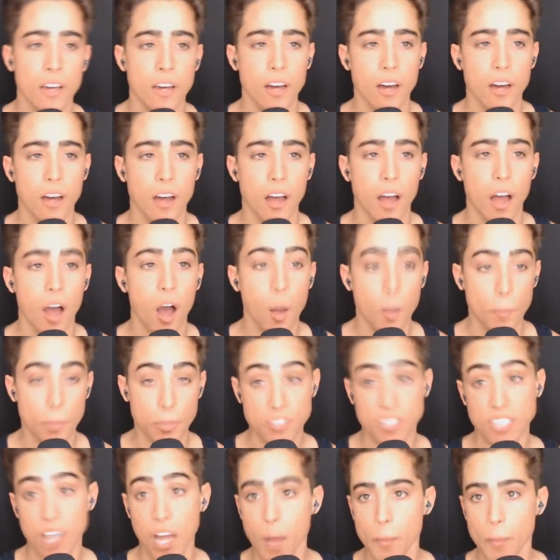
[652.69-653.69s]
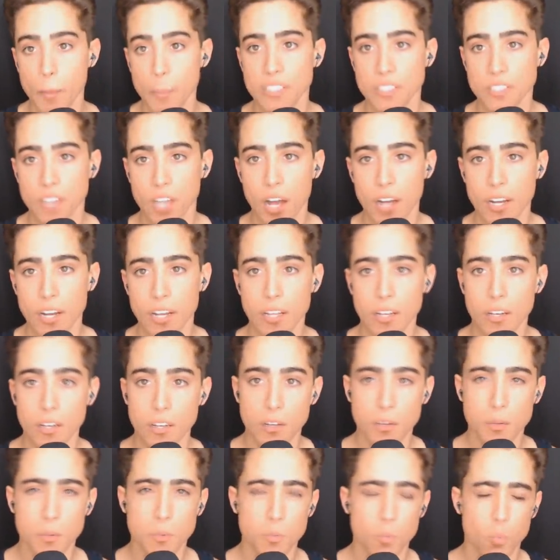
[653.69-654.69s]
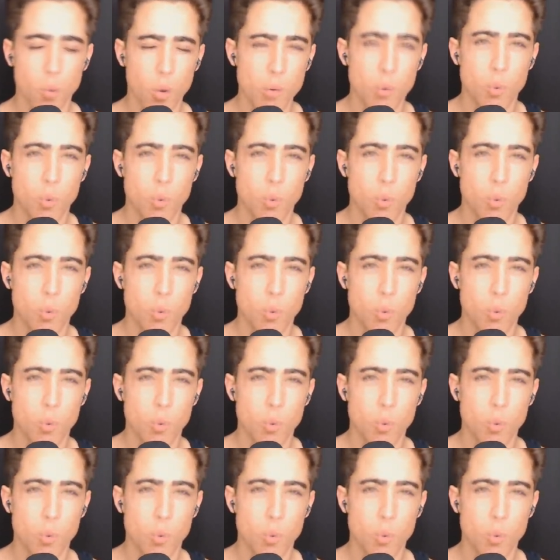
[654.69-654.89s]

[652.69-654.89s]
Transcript: Uh, puts almonds on it. What